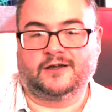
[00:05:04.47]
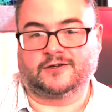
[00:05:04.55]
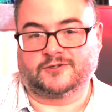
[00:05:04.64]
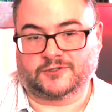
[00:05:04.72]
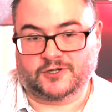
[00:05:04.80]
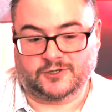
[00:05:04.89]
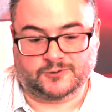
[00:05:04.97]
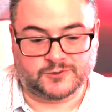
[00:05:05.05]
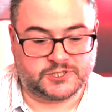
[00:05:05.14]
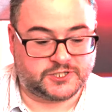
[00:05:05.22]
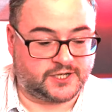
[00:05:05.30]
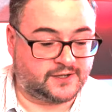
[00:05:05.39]
a good
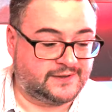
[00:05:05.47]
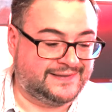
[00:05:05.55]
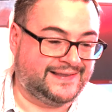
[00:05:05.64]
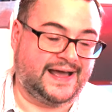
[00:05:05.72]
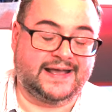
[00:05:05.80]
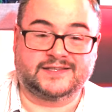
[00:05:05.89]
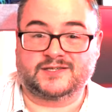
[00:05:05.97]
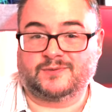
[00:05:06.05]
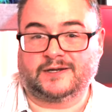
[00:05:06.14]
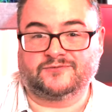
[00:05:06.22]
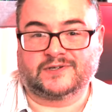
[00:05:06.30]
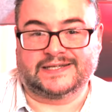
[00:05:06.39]
culture,
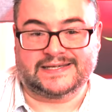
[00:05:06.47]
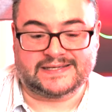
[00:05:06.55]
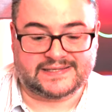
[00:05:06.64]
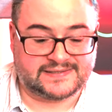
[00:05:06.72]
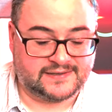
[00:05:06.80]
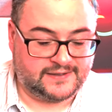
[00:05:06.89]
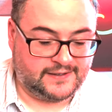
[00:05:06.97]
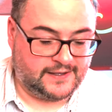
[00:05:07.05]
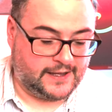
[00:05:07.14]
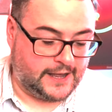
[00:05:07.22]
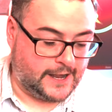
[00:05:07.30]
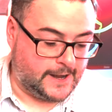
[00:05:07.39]
end-to-end release,
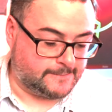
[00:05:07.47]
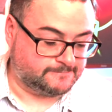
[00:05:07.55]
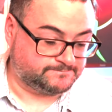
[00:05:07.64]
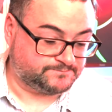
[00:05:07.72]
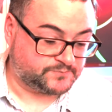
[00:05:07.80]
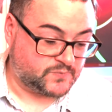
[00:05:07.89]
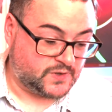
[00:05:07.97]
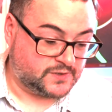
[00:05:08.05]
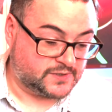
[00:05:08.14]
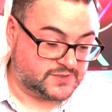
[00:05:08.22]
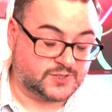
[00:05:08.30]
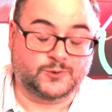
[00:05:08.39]

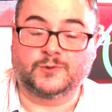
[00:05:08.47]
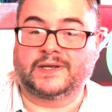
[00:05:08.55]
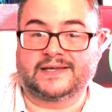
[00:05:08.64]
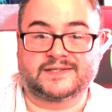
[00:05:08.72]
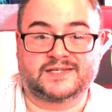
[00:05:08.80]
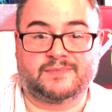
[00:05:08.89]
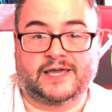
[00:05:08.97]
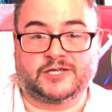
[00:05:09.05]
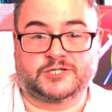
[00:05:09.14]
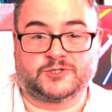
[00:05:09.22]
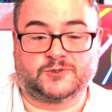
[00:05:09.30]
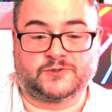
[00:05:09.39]
tooling to make
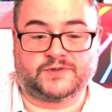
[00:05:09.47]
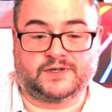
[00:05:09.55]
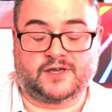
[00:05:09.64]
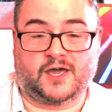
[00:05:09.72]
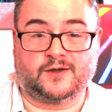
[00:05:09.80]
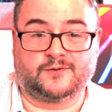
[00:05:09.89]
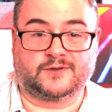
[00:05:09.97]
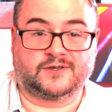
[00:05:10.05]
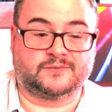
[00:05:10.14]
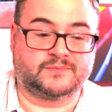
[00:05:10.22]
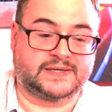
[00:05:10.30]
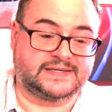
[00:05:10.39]
sure that code
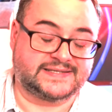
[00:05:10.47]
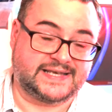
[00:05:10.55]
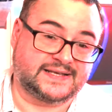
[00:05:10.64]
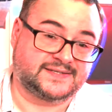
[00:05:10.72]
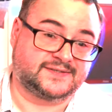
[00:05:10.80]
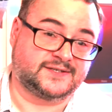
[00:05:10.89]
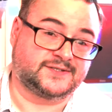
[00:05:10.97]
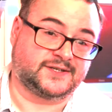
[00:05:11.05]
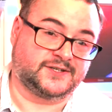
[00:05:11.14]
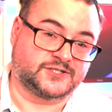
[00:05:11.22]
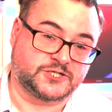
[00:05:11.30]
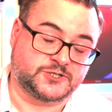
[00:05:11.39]
can be tested
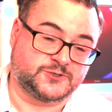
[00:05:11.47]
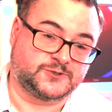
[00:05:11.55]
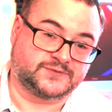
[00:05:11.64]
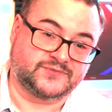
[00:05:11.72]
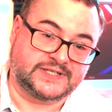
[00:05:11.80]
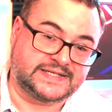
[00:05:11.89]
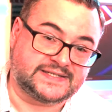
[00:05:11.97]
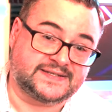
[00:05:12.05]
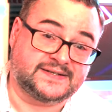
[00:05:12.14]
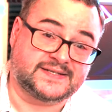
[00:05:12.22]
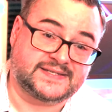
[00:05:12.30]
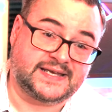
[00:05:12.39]
and assured and released
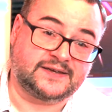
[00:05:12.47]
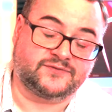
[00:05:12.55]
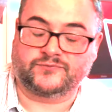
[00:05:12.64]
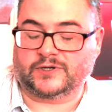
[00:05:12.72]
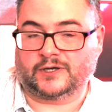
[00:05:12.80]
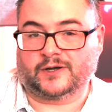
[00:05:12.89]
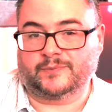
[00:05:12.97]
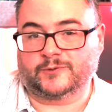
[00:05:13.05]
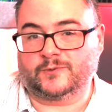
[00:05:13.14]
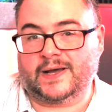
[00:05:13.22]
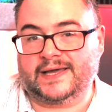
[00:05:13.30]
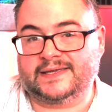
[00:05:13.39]
in a safe and reliable
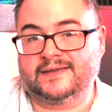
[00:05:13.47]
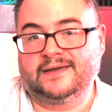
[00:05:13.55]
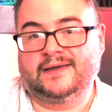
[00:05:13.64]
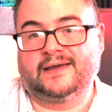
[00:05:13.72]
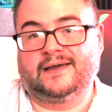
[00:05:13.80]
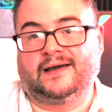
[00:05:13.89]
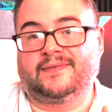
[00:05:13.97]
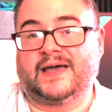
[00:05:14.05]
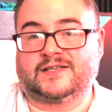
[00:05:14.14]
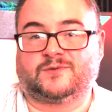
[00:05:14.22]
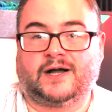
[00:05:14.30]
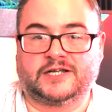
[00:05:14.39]
way, And
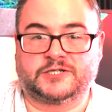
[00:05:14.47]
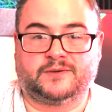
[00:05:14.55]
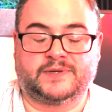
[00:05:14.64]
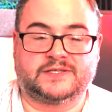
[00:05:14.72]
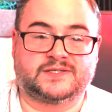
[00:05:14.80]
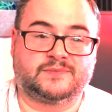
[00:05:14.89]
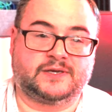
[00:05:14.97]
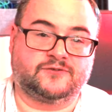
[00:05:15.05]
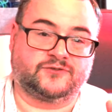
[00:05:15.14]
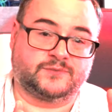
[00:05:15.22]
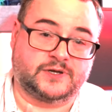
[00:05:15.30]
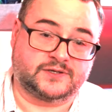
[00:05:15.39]
that's what Agile means to me
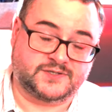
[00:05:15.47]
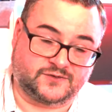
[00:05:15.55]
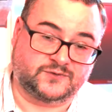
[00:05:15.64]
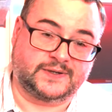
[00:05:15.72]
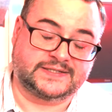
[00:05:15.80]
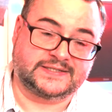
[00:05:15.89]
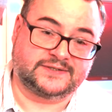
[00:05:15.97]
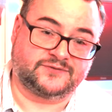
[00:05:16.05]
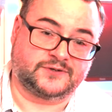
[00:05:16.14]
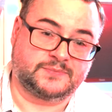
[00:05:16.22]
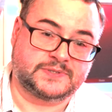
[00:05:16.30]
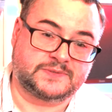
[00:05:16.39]
from a software
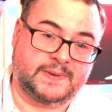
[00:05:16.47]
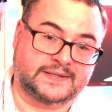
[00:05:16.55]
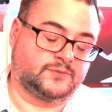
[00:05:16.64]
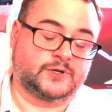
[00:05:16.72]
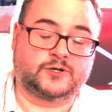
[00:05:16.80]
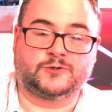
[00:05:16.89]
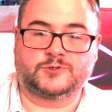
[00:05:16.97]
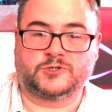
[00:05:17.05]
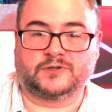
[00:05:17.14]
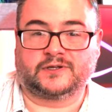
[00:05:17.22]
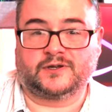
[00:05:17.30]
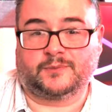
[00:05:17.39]
delivery perspective. From a
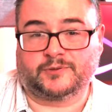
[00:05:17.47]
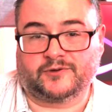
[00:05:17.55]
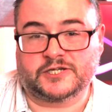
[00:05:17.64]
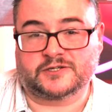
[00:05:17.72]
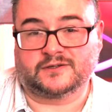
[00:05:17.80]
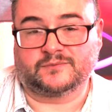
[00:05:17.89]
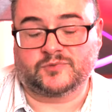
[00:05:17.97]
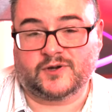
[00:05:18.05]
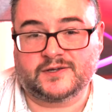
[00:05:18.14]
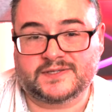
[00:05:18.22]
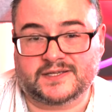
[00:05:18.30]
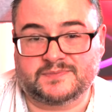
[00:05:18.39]
cultural and operational and
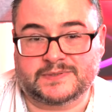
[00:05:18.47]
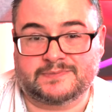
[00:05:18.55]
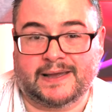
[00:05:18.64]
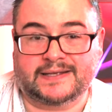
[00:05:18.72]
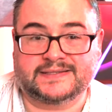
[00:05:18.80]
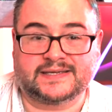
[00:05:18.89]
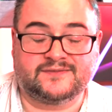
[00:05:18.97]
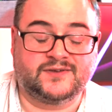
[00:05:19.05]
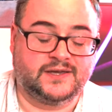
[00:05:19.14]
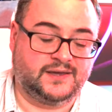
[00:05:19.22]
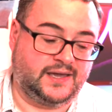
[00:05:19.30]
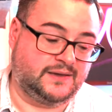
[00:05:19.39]
process perspective,
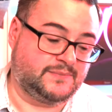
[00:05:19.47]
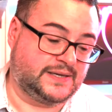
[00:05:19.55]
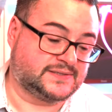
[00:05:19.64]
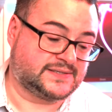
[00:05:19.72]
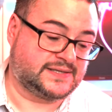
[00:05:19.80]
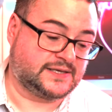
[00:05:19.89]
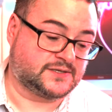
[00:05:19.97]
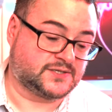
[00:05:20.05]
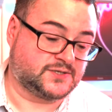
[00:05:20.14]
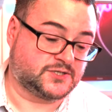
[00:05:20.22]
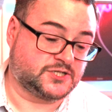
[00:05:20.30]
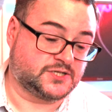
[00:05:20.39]
it means things
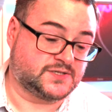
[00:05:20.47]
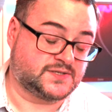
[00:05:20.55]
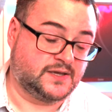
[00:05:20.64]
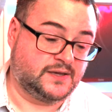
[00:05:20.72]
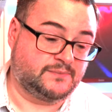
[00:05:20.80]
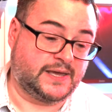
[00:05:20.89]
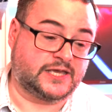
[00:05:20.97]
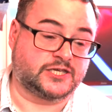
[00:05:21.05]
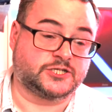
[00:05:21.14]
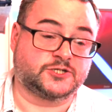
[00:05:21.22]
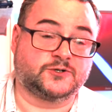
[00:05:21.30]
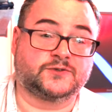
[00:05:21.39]
such as
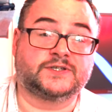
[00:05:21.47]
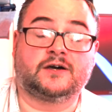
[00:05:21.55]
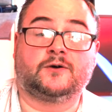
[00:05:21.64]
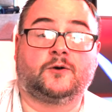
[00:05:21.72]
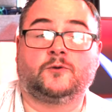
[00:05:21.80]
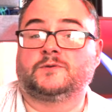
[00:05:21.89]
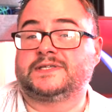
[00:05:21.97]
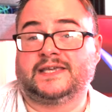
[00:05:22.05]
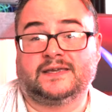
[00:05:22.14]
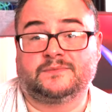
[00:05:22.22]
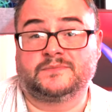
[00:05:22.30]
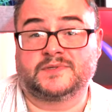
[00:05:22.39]
making sure that all
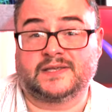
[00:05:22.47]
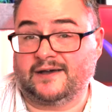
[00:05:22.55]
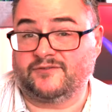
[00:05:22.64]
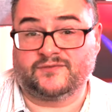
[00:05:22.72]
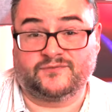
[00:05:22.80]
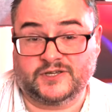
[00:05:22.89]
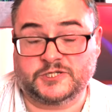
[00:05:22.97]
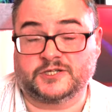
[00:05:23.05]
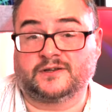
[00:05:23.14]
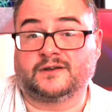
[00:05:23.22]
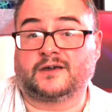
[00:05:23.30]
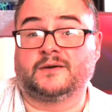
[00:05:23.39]
teams have a
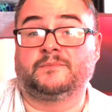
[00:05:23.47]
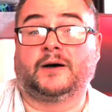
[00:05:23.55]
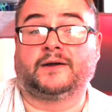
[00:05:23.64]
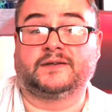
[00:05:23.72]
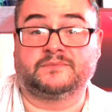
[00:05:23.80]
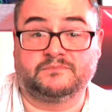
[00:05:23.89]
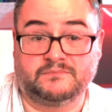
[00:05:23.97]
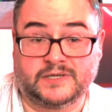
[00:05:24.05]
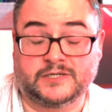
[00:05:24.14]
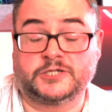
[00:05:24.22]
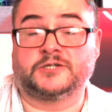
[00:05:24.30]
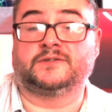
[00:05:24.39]
vision and a combined
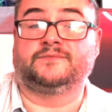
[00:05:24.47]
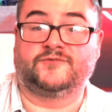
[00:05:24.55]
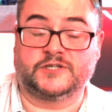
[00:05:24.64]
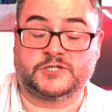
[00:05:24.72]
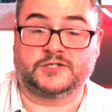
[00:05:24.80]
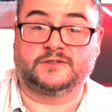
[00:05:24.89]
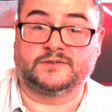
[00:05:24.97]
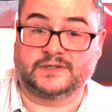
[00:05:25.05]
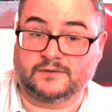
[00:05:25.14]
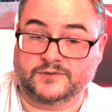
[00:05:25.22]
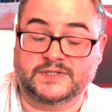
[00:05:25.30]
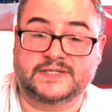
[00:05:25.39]
mission and vision
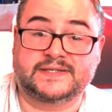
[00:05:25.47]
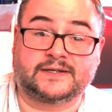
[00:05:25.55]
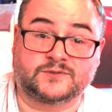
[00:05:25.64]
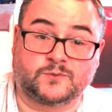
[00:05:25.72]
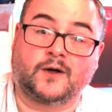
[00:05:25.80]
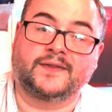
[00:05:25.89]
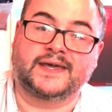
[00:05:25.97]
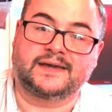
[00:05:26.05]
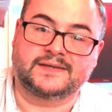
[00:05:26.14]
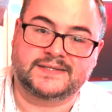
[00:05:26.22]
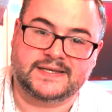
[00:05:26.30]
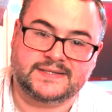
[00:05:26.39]
and understand why they
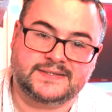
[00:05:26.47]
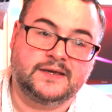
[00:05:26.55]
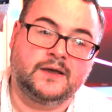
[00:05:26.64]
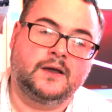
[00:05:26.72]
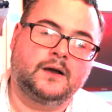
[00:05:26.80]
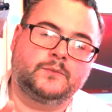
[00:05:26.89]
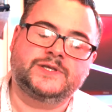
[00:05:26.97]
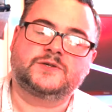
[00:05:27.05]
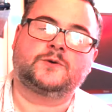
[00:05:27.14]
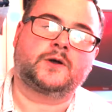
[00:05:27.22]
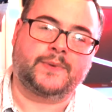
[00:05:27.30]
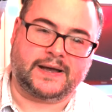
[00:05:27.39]
exist. And we
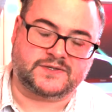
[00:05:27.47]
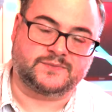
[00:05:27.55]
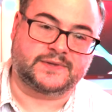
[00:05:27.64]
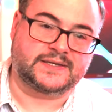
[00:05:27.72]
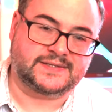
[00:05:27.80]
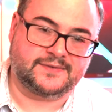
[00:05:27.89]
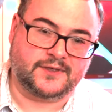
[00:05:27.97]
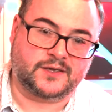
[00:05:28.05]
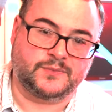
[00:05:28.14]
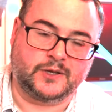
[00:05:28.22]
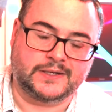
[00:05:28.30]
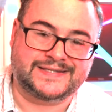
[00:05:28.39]
talk about some of this in the
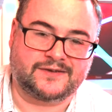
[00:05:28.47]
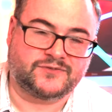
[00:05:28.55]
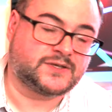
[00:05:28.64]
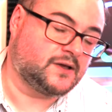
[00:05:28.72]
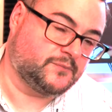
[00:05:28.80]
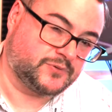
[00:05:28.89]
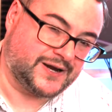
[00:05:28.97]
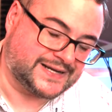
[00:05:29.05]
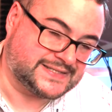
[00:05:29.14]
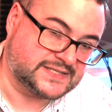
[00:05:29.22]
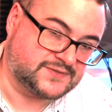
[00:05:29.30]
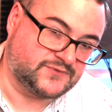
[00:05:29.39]
community of a
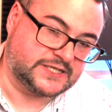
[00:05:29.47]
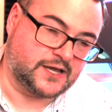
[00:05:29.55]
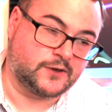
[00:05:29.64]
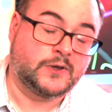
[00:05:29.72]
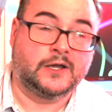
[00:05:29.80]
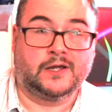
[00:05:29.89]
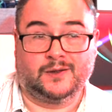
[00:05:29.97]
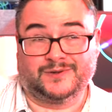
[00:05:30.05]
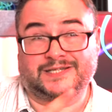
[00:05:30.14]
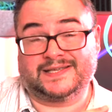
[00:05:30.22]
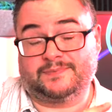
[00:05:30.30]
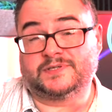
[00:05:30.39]
practice video,
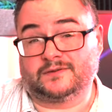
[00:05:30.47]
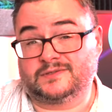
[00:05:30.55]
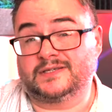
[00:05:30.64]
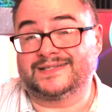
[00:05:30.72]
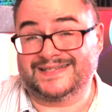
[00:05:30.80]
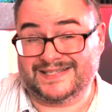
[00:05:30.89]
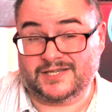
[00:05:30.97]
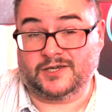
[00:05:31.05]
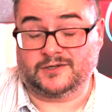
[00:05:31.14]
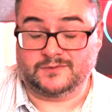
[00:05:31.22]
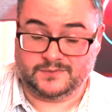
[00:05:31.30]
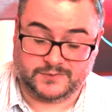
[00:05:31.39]
which is episode
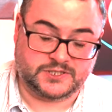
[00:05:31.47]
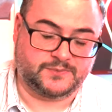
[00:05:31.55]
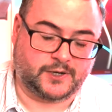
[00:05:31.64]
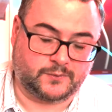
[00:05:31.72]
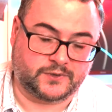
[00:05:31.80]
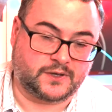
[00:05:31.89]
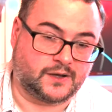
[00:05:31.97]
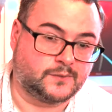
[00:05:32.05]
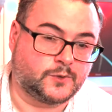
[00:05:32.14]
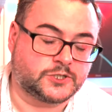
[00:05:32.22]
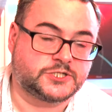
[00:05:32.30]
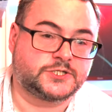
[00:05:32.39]
32, which you might want to go
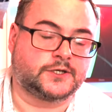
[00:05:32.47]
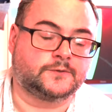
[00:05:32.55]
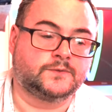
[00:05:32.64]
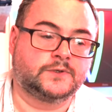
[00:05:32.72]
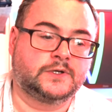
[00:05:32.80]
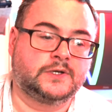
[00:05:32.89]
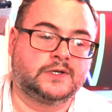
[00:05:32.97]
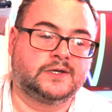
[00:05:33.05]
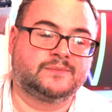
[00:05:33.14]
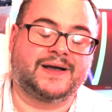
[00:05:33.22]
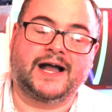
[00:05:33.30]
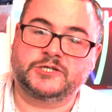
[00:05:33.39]
and watch too.
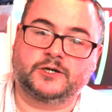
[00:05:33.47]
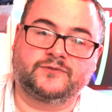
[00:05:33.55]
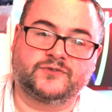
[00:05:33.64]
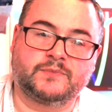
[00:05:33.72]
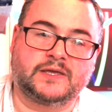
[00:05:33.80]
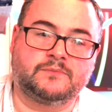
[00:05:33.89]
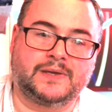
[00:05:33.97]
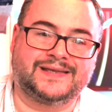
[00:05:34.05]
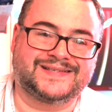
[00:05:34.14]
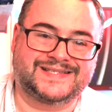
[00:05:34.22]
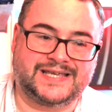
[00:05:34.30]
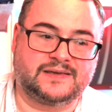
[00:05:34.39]
But Agile for me
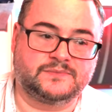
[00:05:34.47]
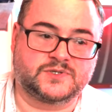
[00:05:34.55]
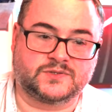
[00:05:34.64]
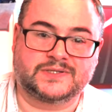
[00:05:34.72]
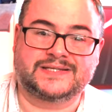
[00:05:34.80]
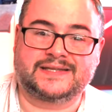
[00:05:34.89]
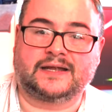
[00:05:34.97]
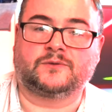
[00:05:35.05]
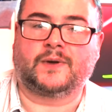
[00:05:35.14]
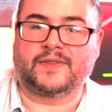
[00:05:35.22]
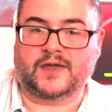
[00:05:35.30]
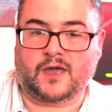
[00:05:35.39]
means teams understand
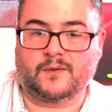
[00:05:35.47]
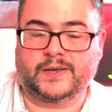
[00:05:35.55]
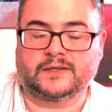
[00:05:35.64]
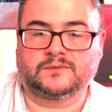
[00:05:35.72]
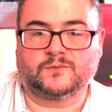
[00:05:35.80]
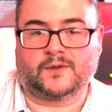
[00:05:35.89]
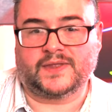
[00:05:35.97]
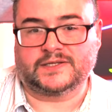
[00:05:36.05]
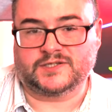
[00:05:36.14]
where they're going, what they're